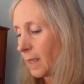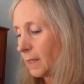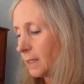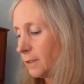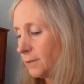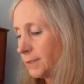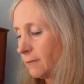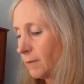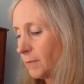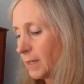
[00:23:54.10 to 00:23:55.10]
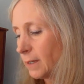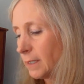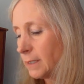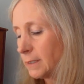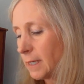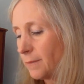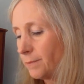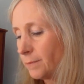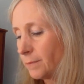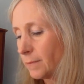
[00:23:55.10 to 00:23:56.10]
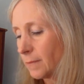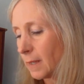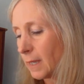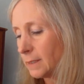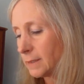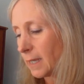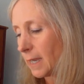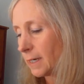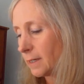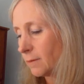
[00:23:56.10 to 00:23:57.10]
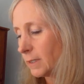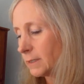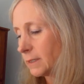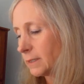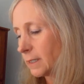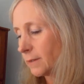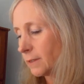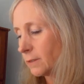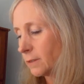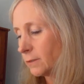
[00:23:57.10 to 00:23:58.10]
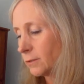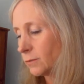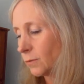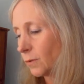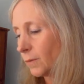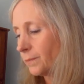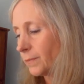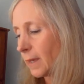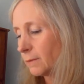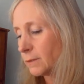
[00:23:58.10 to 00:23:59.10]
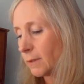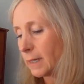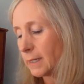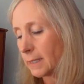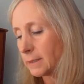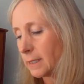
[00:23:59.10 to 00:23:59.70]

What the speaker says: Can you see from there? He said. I sighed and went to sit on the little stool that was right next to